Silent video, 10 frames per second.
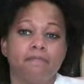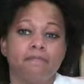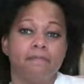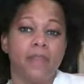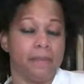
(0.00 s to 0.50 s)

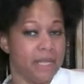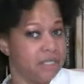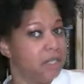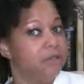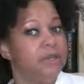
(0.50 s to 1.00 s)
They may
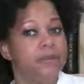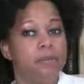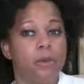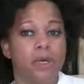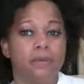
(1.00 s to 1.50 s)
tell you even
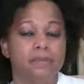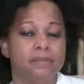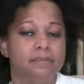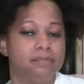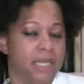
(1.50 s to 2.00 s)
more
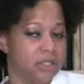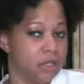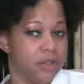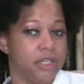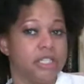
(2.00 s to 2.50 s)
based
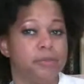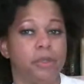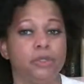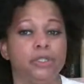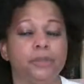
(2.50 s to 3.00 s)
on their
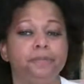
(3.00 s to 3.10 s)
exposure.